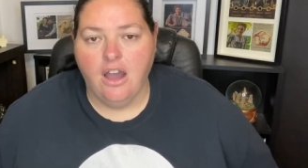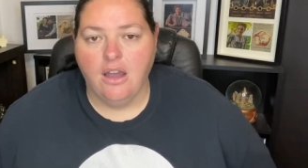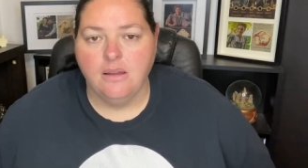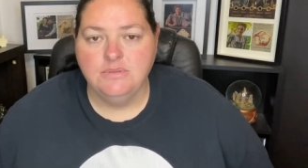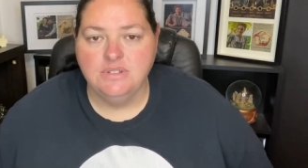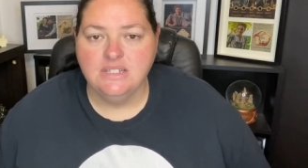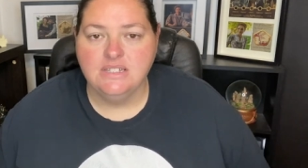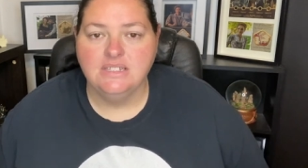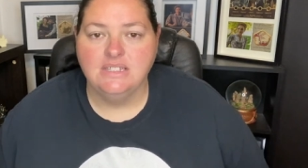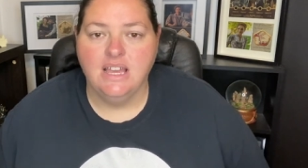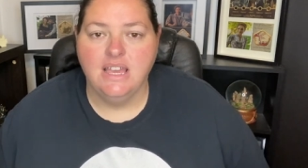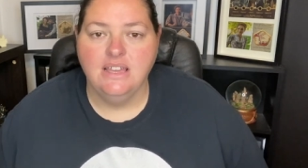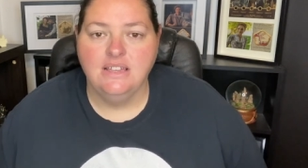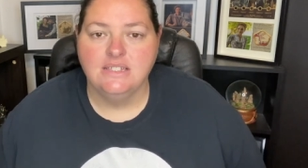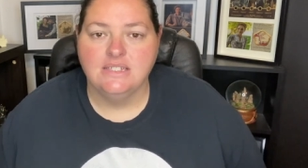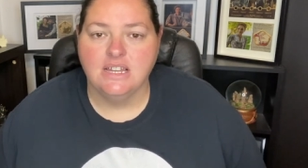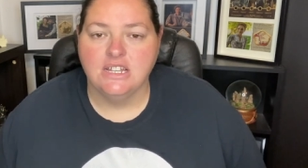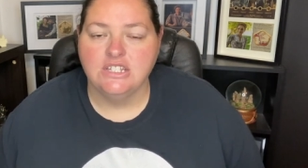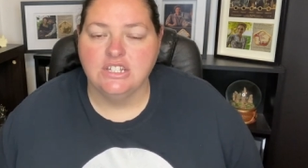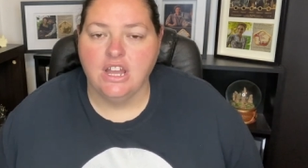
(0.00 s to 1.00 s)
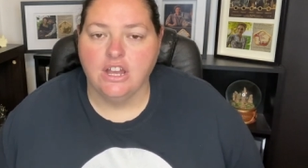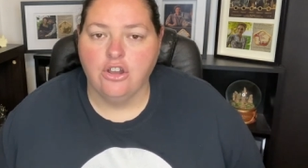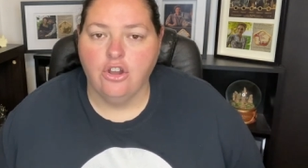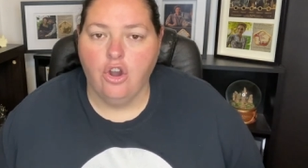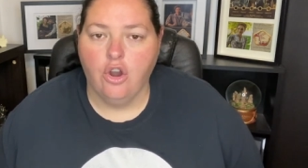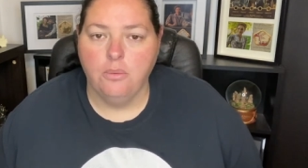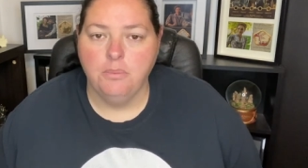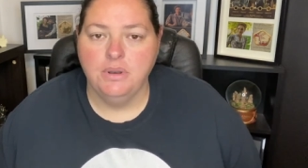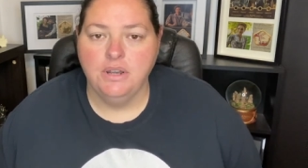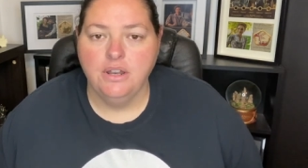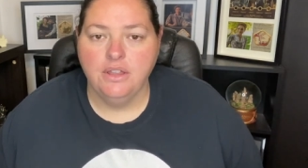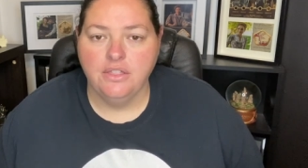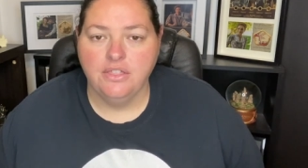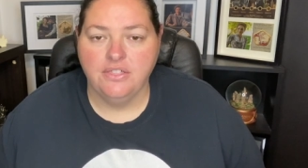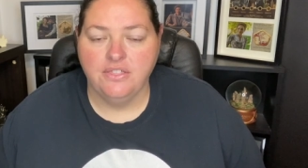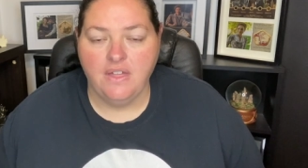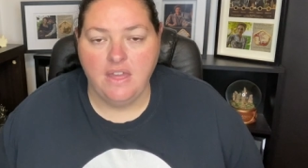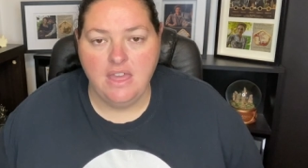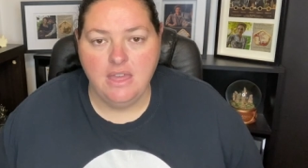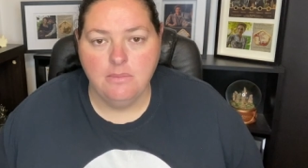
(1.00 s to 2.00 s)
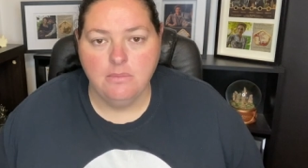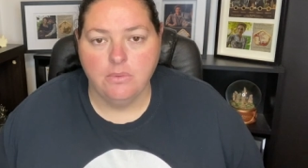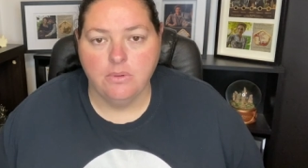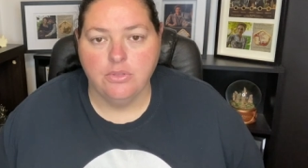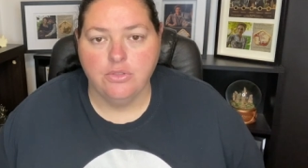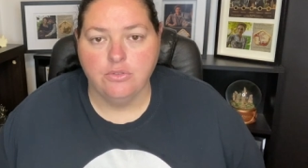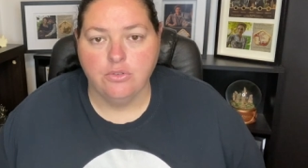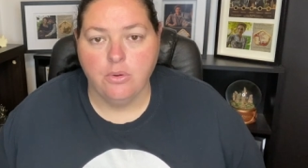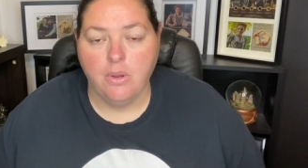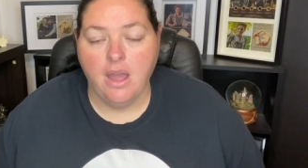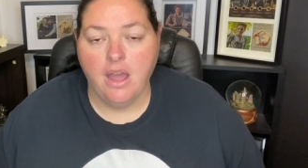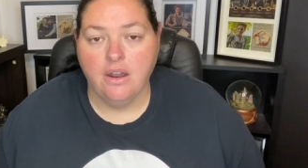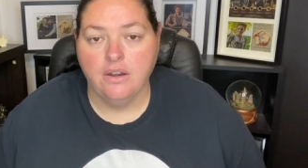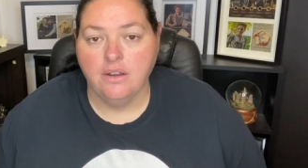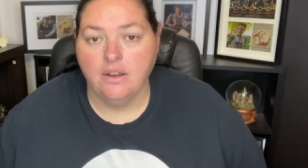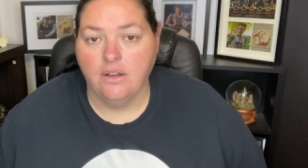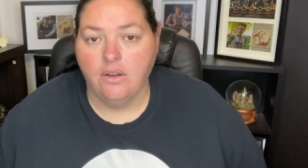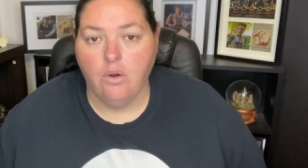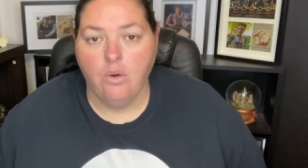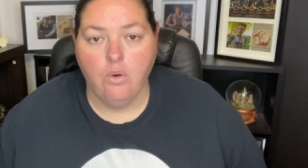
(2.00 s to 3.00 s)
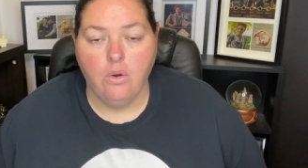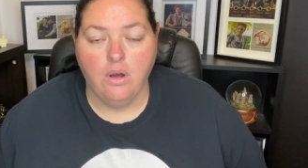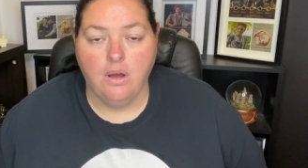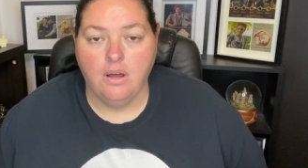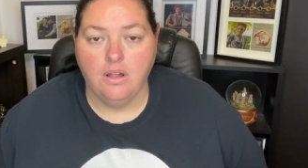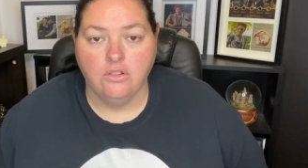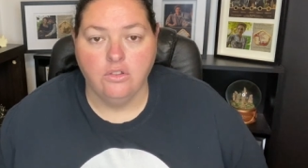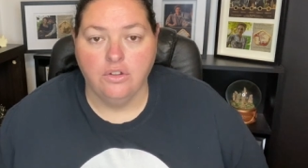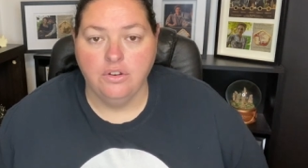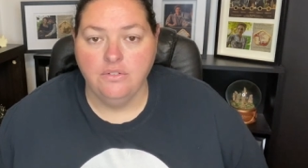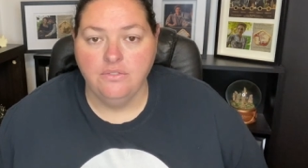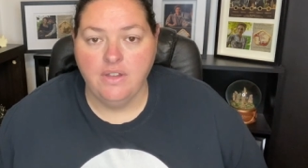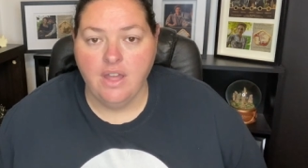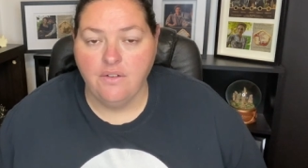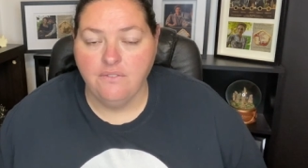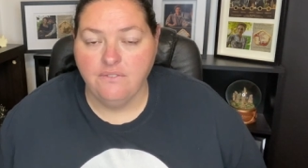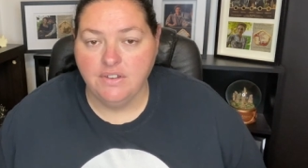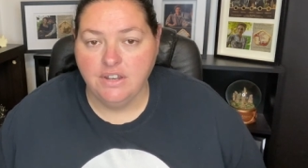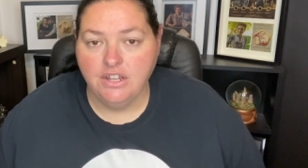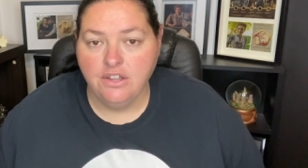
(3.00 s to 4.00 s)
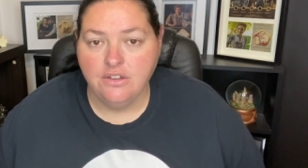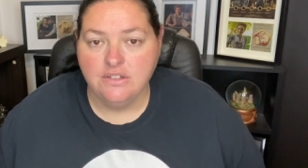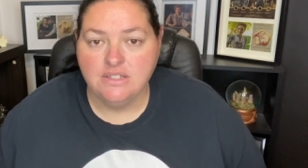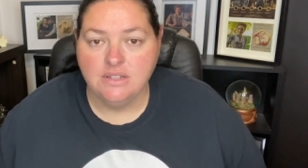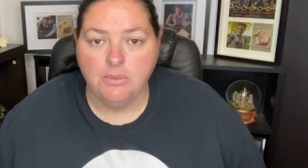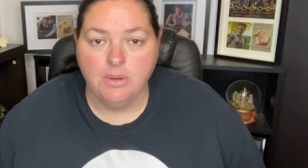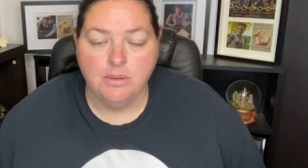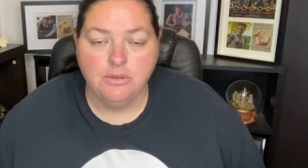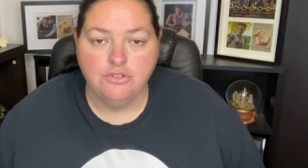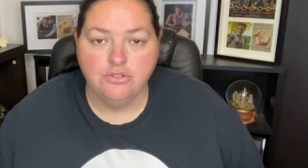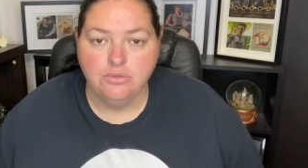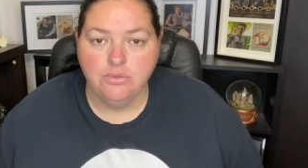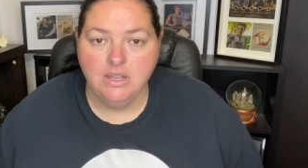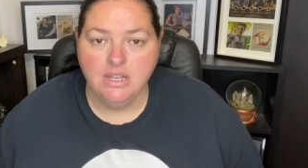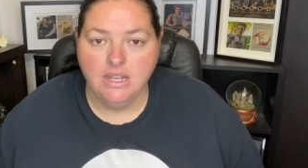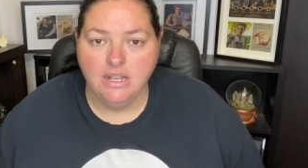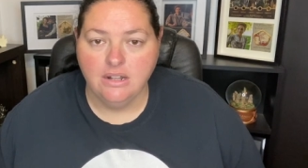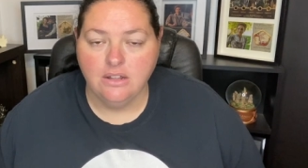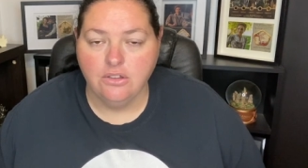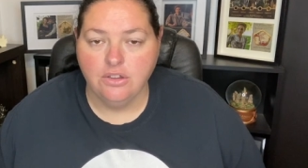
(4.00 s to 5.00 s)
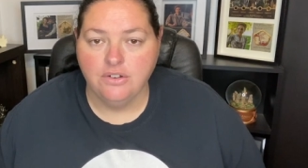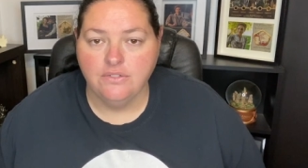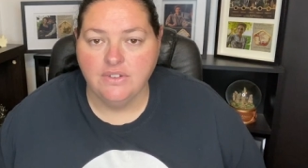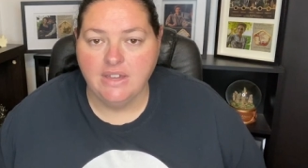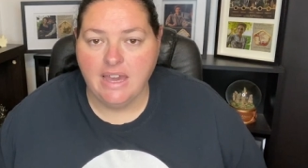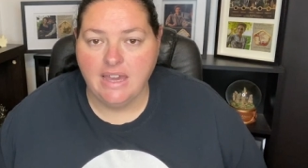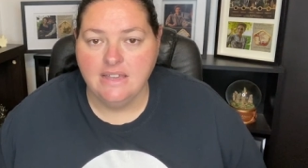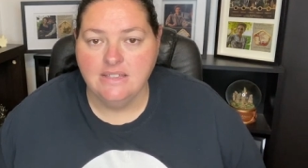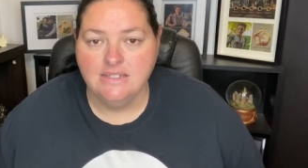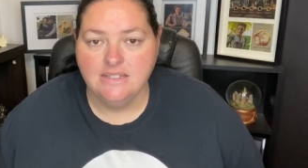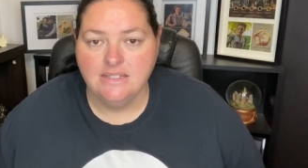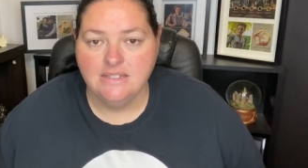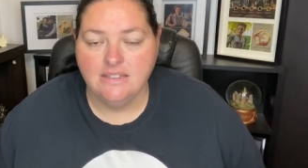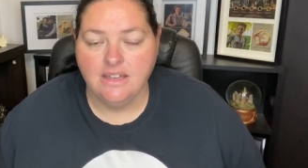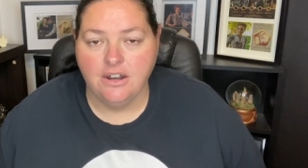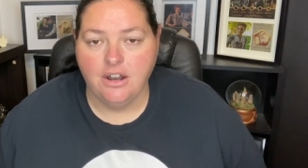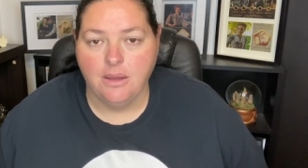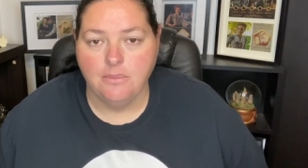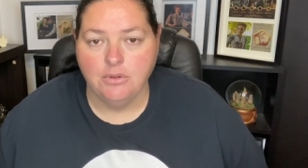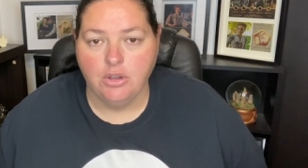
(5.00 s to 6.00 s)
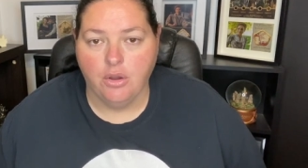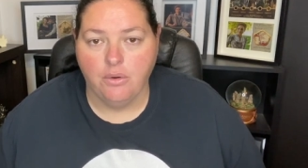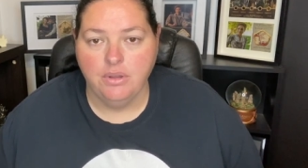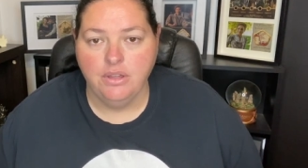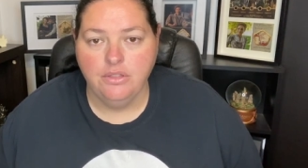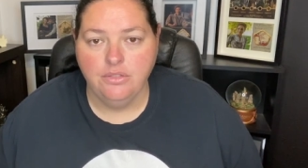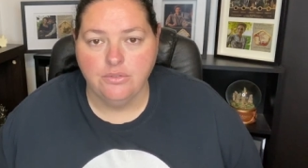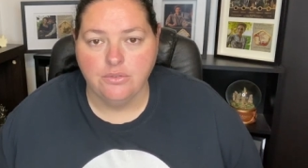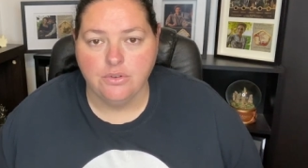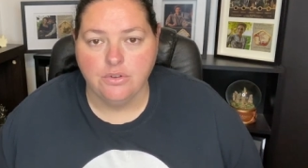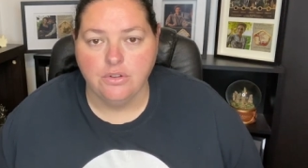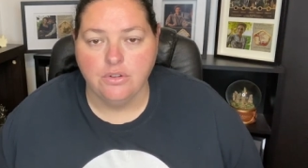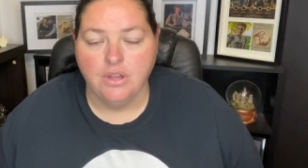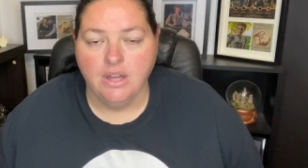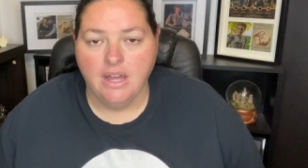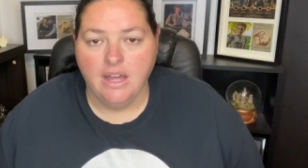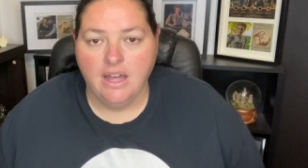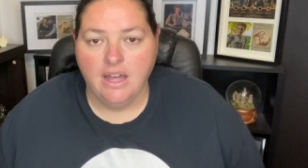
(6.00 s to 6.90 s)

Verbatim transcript: I'm just seeing such a common theme throughout a lot of our videos that we're doing and a lot of cases that I'm going through